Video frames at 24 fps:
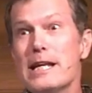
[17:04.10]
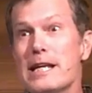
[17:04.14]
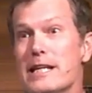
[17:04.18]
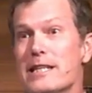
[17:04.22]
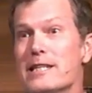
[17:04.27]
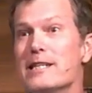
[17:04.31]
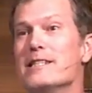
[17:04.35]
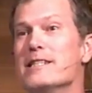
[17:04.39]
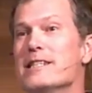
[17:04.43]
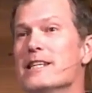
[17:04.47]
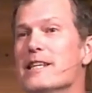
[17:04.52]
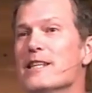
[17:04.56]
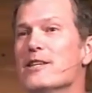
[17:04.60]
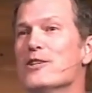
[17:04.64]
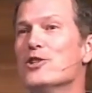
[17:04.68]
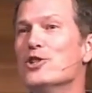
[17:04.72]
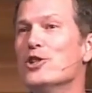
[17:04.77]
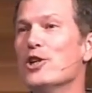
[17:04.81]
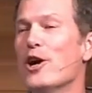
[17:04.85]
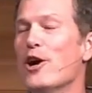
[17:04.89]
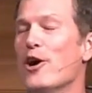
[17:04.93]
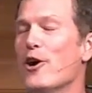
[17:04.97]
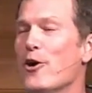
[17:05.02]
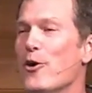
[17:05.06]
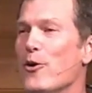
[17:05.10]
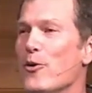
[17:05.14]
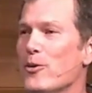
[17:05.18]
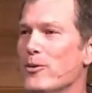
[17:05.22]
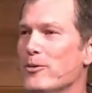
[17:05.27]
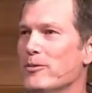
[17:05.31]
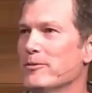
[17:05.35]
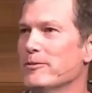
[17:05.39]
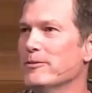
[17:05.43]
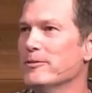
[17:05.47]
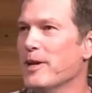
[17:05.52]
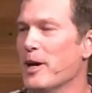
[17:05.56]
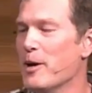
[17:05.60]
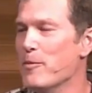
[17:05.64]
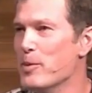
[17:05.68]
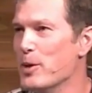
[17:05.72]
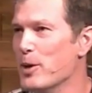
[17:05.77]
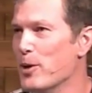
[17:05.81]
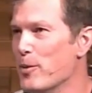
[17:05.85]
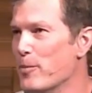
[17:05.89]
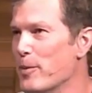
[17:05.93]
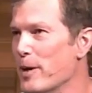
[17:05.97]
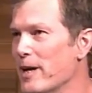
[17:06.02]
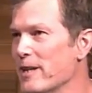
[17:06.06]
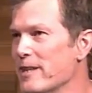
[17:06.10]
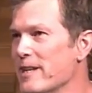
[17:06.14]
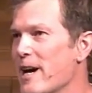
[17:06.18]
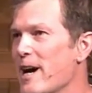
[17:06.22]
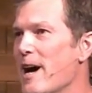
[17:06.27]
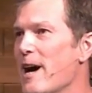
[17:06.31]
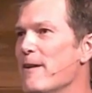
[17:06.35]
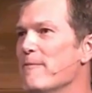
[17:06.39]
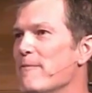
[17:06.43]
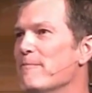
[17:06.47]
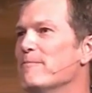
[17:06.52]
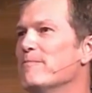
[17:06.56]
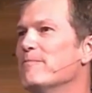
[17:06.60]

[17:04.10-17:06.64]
get to see the show, not bitter about that.